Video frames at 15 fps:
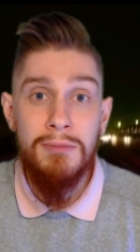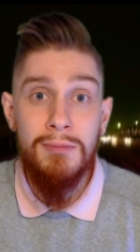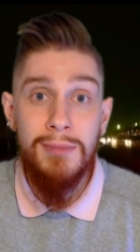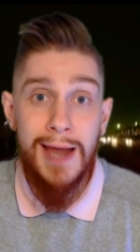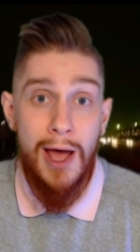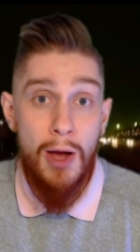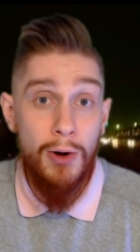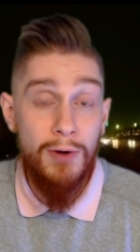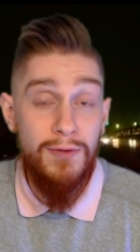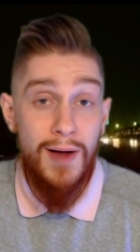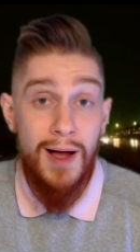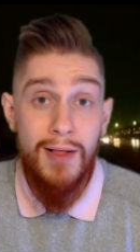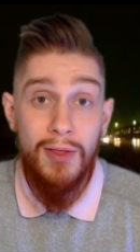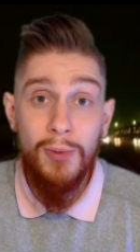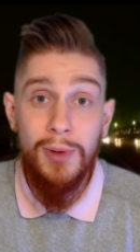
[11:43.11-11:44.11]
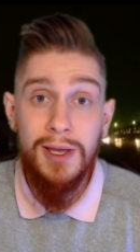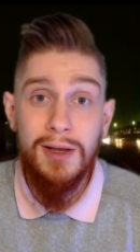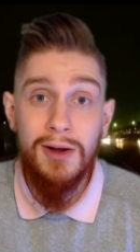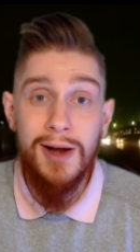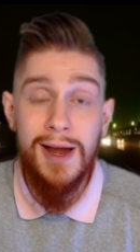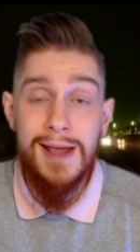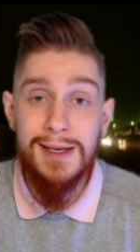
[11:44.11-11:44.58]
now are following
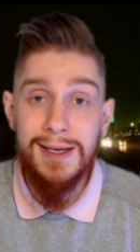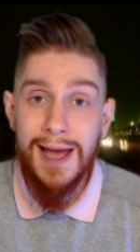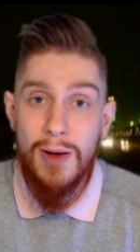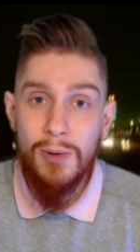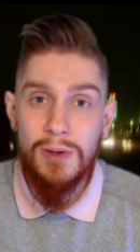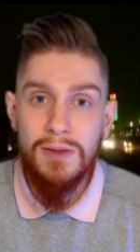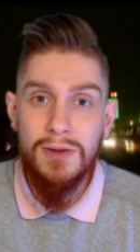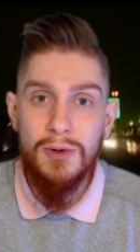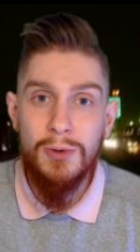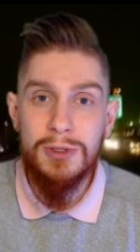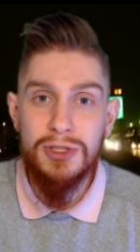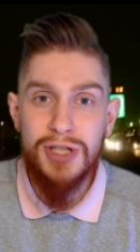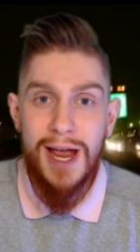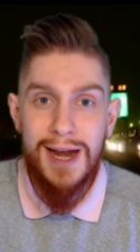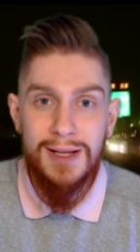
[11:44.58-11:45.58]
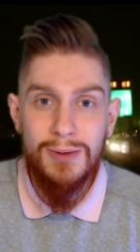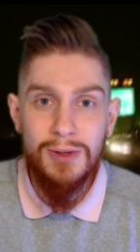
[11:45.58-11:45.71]
or hanging out with you or chatting